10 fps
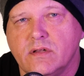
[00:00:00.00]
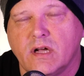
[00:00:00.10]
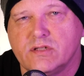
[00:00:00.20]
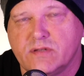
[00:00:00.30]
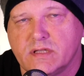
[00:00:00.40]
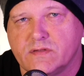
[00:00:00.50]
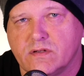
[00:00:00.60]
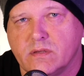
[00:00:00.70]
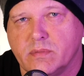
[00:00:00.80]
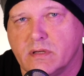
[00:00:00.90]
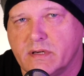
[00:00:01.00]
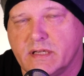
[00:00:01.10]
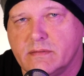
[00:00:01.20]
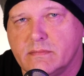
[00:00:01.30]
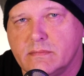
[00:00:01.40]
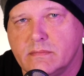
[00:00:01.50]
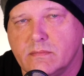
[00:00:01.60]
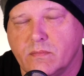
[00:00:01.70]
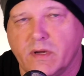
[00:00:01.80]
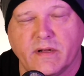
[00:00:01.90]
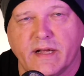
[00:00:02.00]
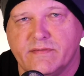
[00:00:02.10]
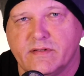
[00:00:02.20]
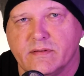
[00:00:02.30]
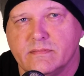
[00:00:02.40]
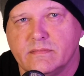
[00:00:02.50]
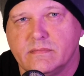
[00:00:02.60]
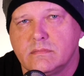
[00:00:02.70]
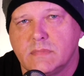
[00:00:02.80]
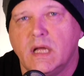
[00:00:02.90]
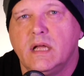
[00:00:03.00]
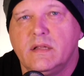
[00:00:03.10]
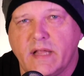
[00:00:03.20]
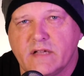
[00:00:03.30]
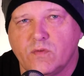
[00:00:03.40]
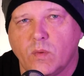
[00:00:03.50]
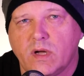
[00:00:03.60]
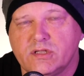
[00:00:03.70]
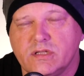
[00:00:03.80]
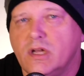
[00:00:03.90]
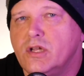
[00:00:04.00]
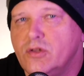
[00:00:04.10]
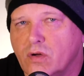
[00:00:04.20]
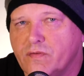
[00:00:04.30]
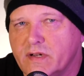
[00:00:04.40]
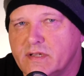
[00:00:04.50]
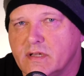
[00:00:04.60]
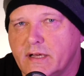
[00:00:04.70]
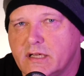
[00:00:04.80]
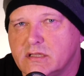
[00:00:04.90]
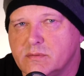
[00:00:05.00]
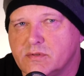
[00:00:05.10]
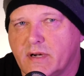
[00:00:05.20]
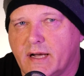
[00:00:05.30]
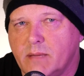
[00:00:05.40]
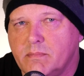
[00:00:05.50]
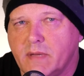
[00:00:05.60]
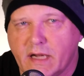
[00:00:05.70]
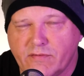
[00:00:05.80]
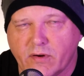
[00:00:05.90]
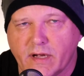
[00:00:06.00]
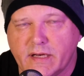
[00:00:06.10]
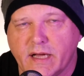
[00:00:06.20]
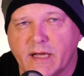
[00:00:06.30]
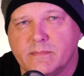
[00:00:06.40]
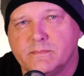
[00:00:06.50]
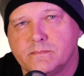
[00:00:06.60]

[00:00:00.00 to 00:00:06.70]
non transferable learning, we don't have to. Thanks for watching. Don't forget to like and subscribe, and have a great day.